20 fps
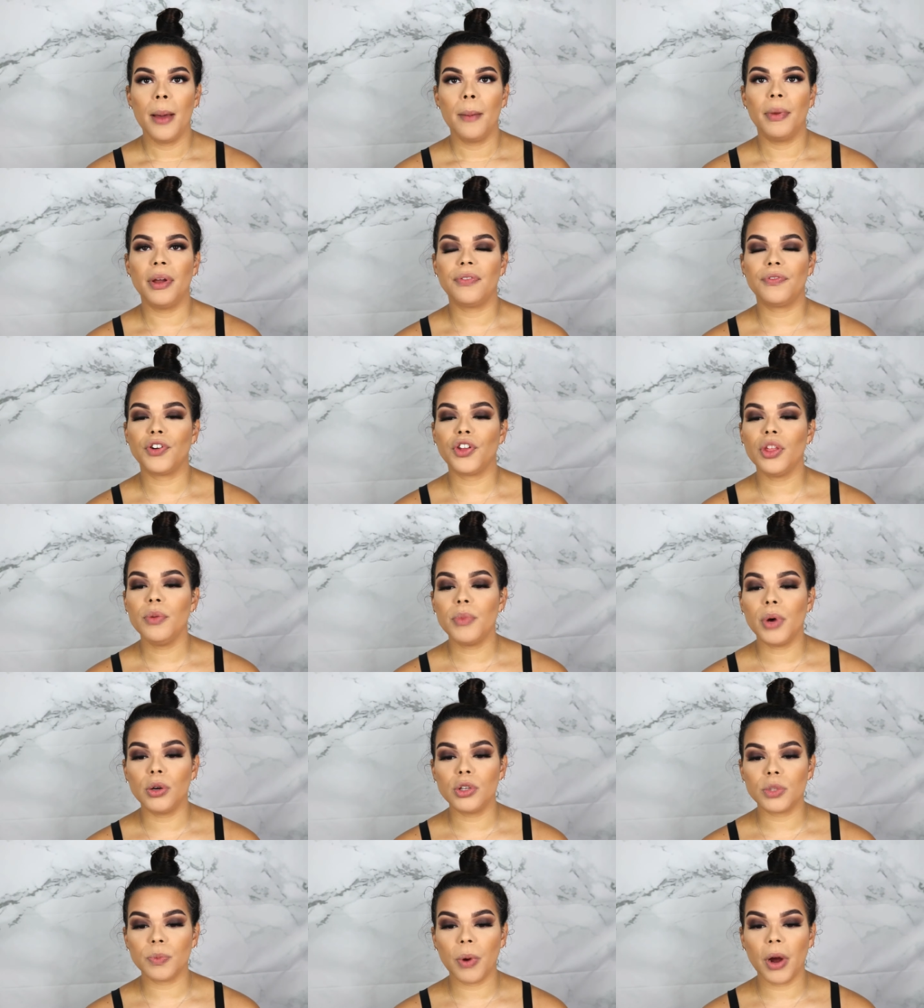But for the
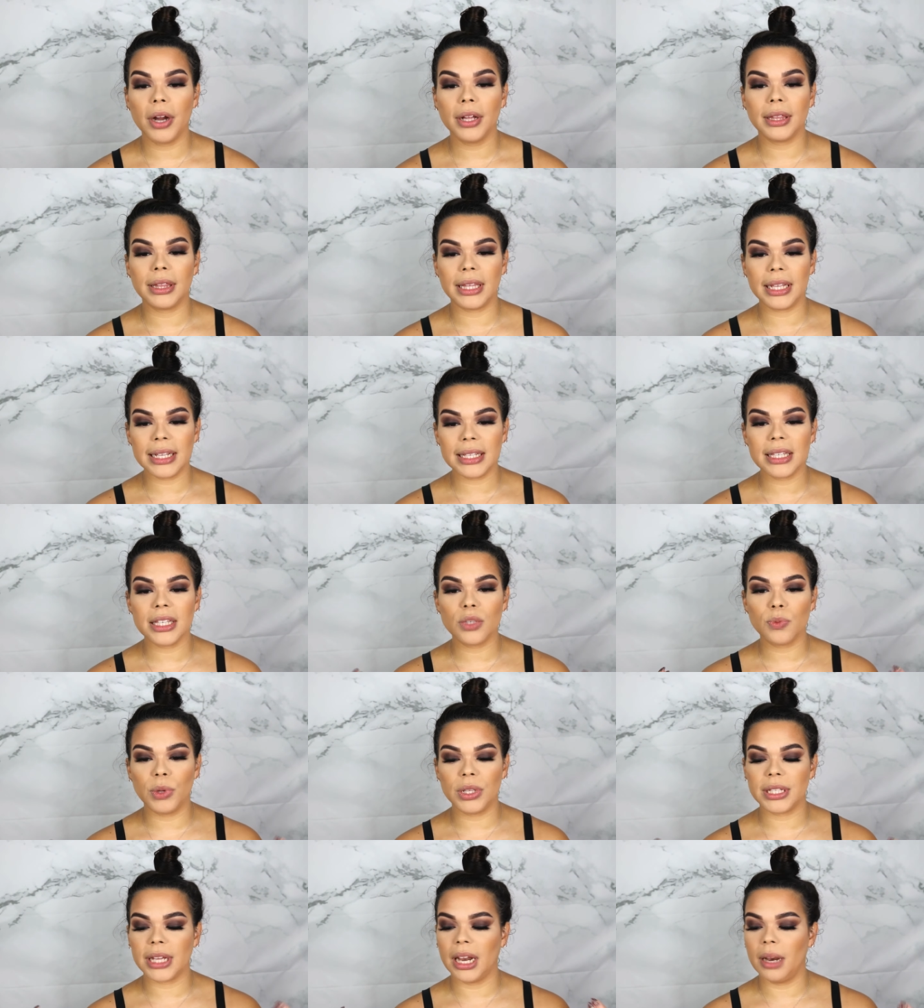most part, this is
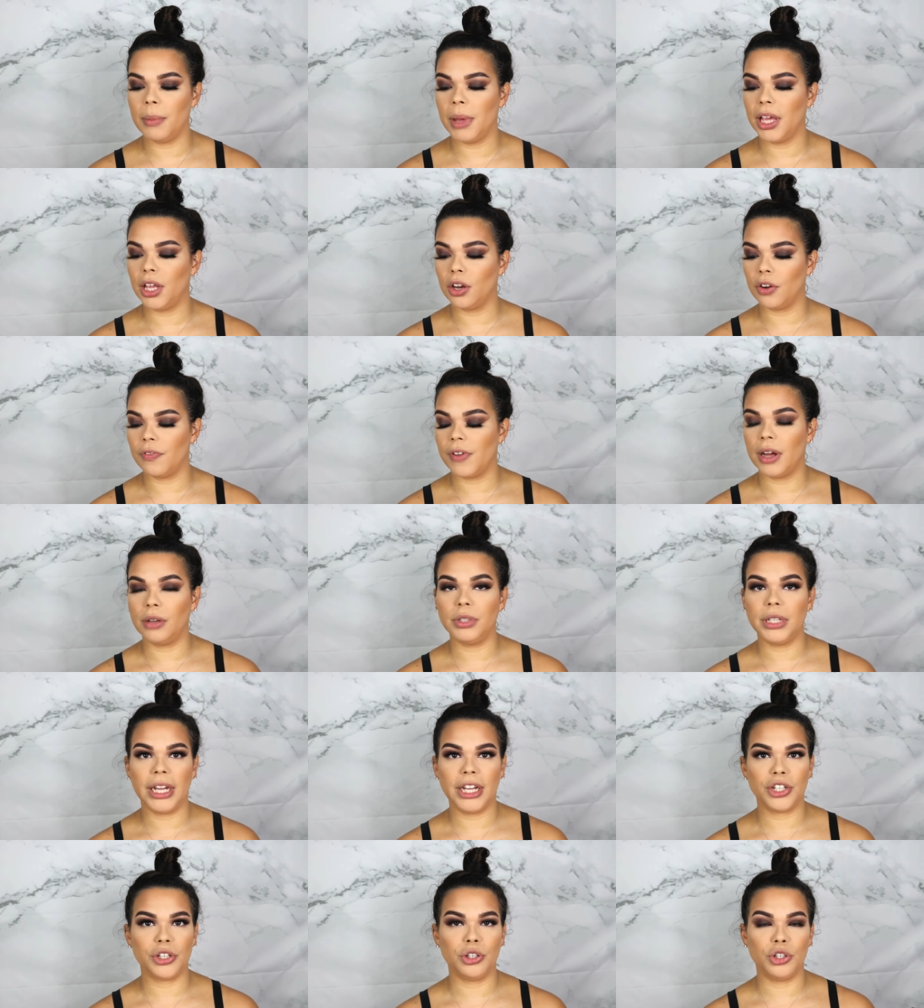what's gonna make your
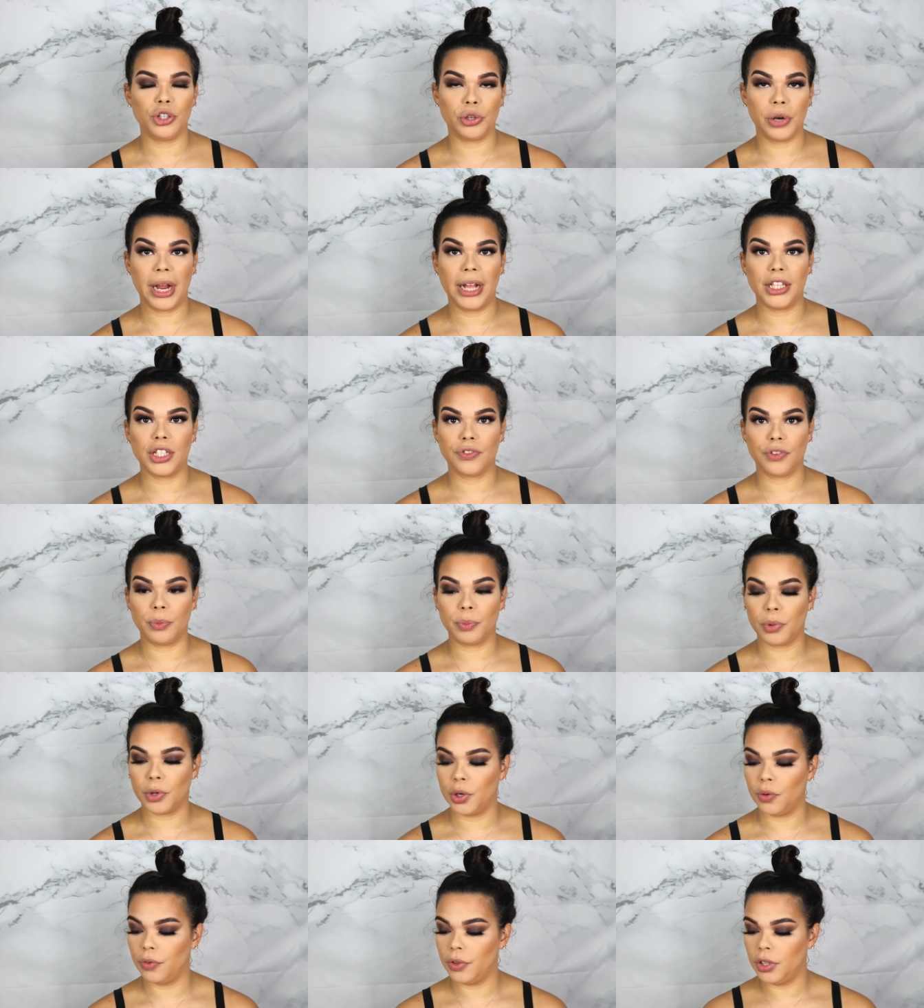foundation transfer
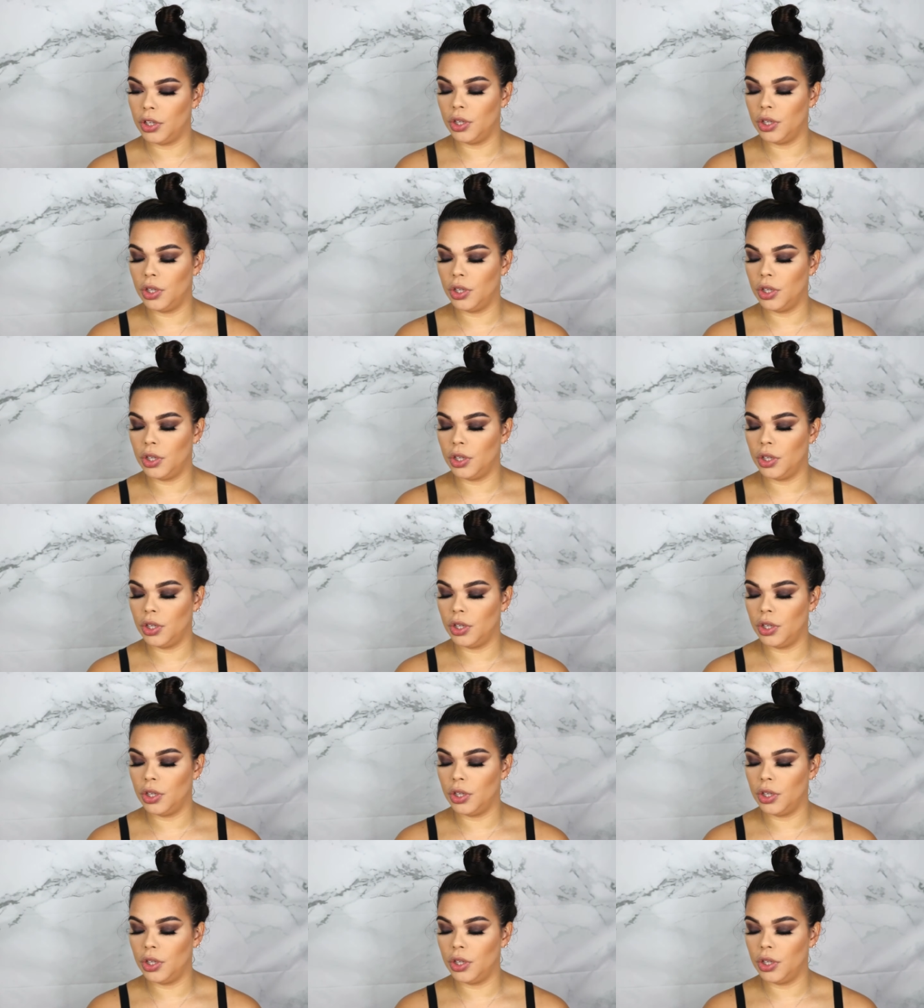proof.